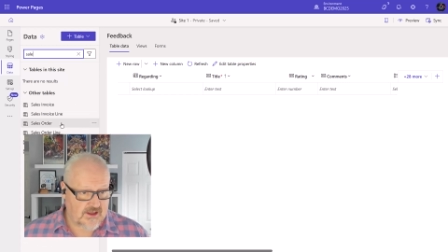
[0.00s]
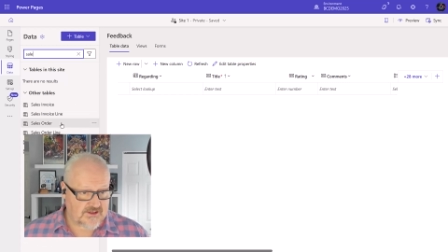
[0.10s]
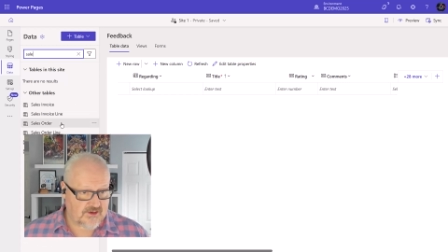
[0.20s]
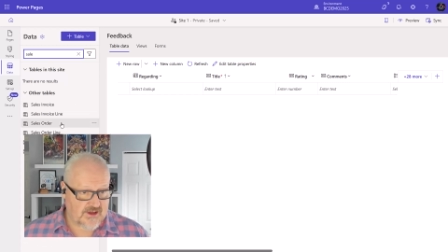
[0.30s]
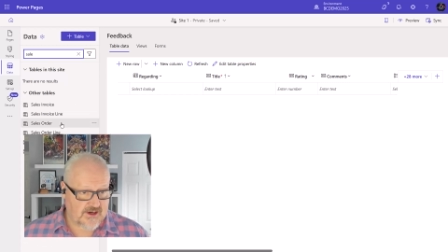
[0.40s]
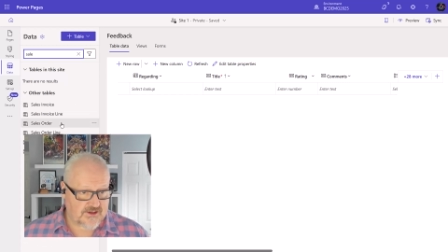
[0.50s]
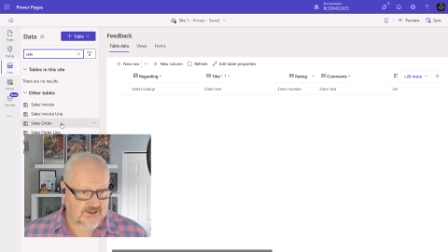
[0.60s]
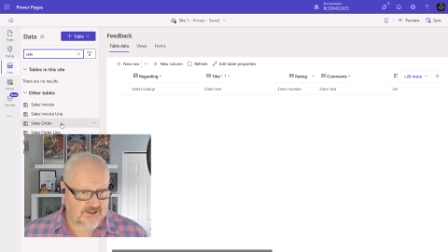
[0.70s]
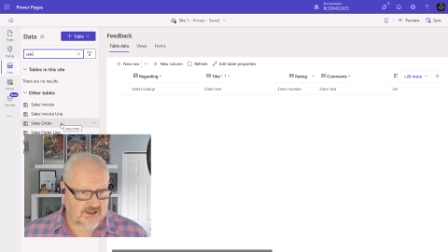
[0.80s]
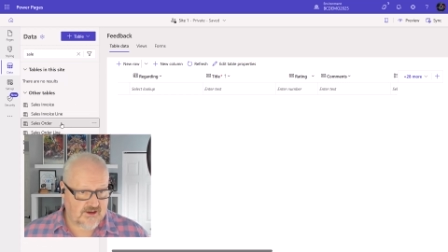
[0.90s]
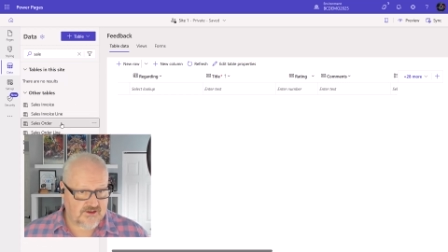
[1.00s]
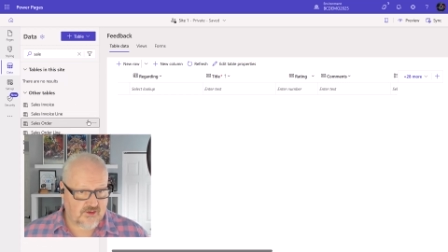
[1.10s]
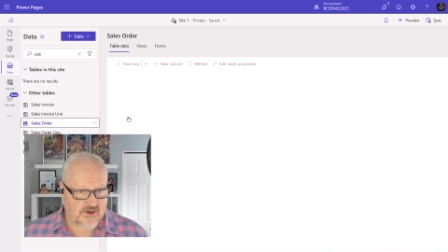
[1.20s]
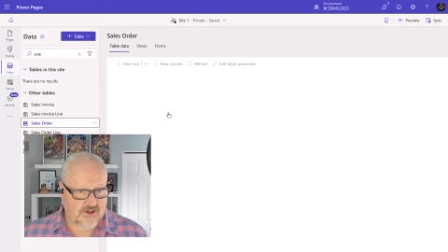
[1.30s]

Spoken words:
So here's the sales order,